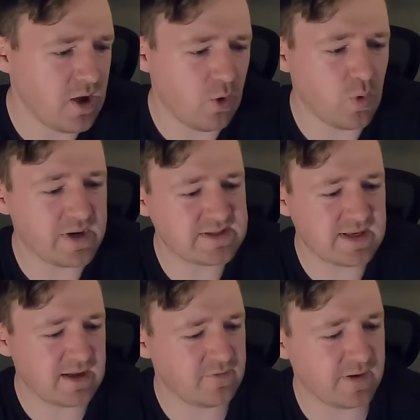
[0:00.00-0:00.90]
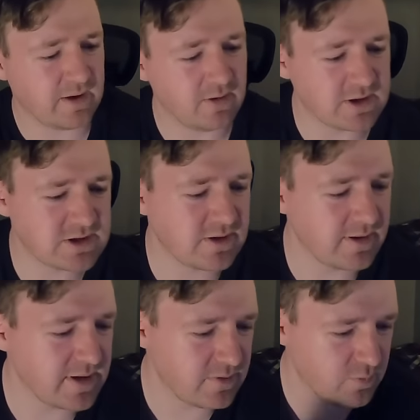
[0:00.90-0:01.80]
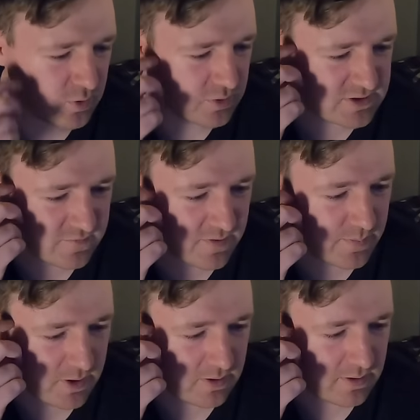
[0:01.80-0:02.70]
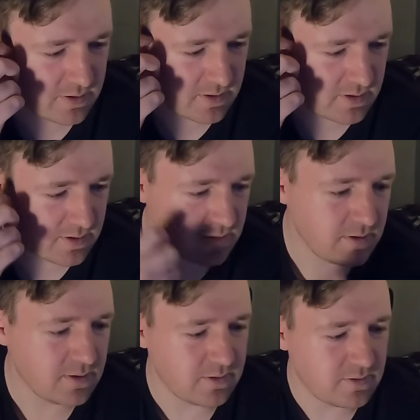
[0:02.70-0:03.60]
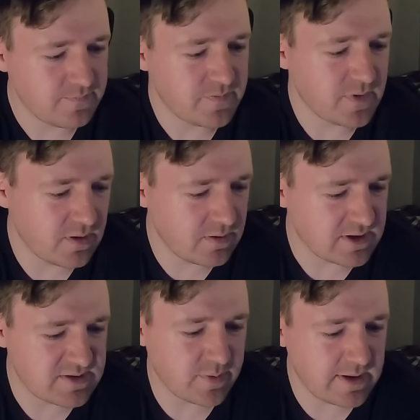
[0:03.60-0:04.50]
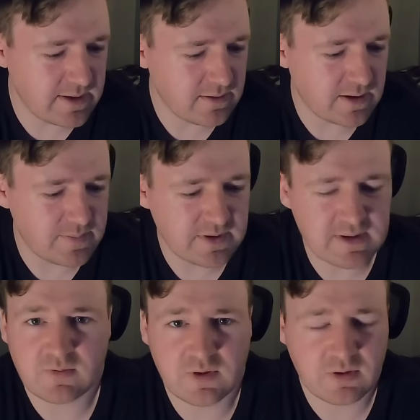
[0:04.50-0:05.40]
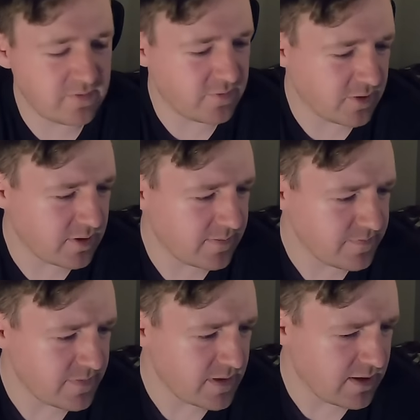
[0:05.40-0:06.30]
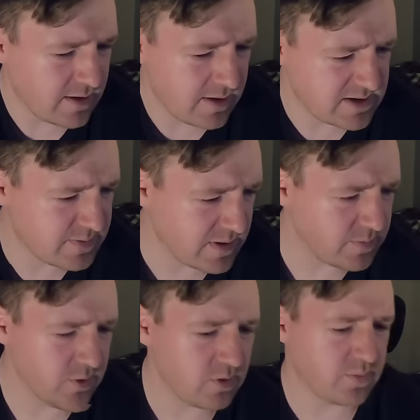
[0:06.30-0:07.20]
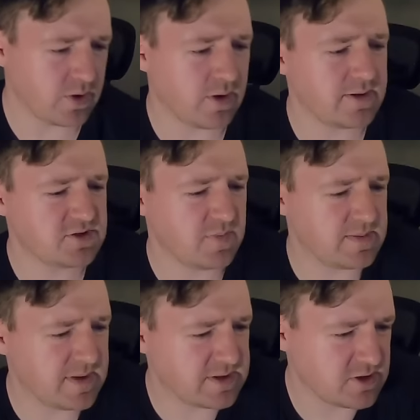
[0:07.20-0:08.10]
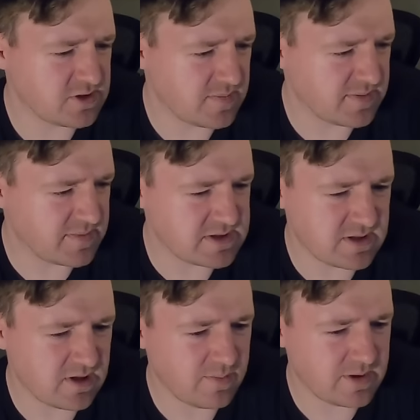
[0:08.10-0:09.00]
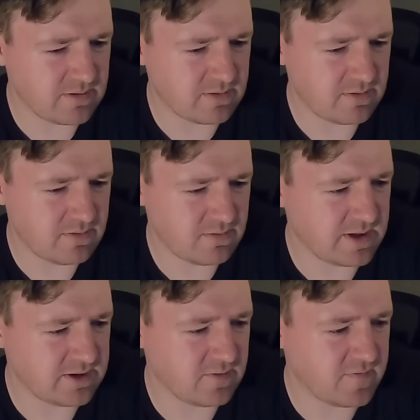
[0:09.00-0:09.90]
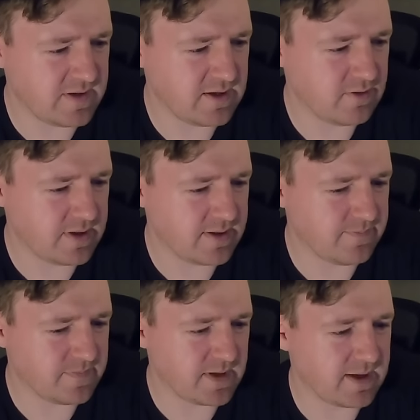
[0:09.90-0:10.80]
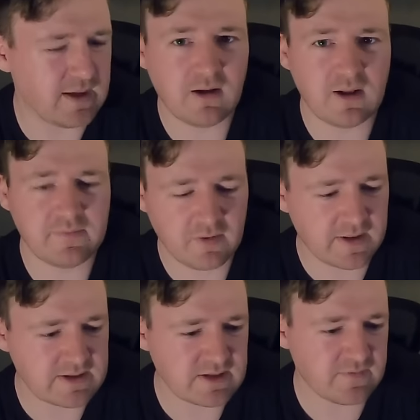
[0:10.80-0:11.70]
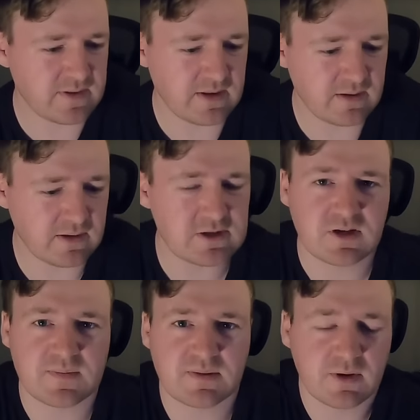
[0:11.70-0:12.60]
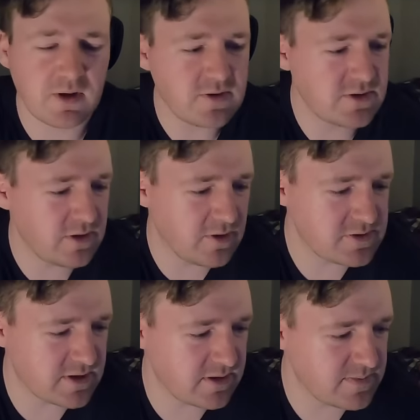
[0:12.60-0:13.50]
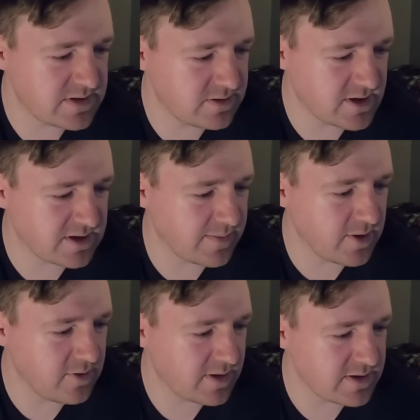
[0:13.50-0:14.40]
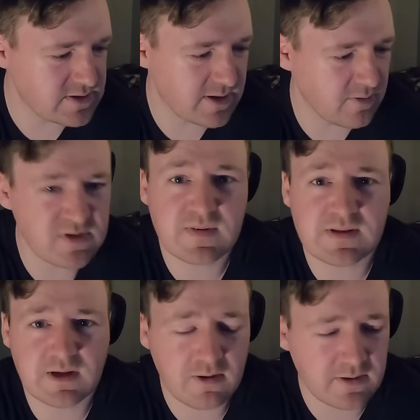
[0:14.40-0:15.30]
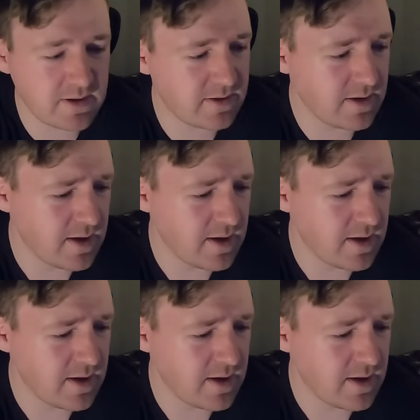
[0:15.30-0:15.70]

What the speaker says: What is AFL? Australian Rules Football Explained, updated 2024. It's by Blue Abroad. So make sure to drop them a sub and like their video. I'll have all that stuff in the description below, so you can go check them out, because they're the ones made the content.